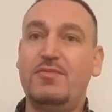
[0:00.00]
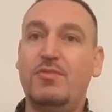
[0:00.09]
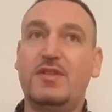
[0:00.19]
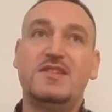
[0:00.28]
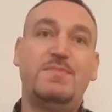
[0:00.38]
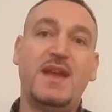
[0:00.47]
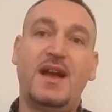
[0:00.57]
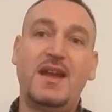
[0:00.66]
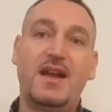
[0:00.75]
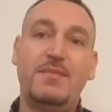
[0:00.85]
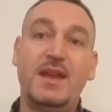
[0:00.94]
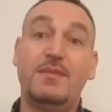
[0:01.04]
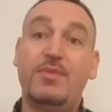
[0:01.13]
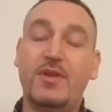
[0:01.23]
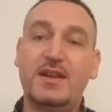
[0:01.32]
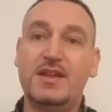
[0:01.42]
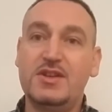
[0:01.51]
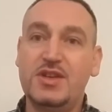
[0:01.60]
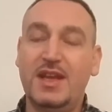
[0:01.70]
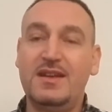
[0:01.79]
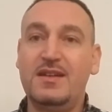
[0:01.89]
what does BIR mean?
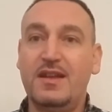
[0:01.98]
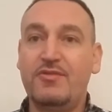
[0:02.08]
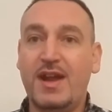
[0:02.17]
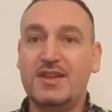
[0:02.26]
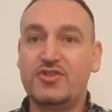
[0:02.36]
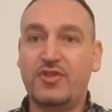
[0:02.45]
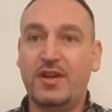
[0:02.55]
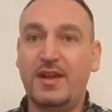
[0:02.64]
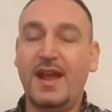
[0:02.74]
British Indian Restaurant.